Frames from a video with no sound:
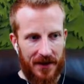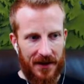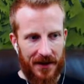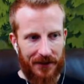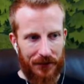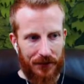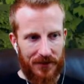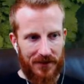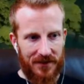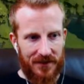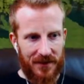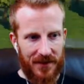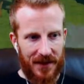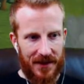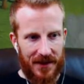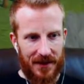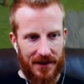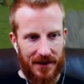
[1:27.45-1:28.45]
And the reason
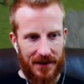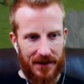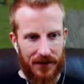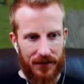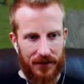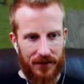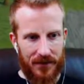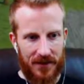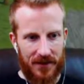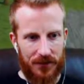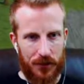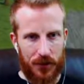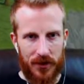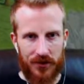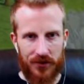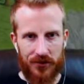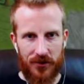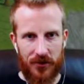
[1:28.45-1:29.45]
that this
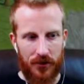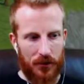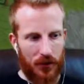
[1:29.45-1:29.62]
one is so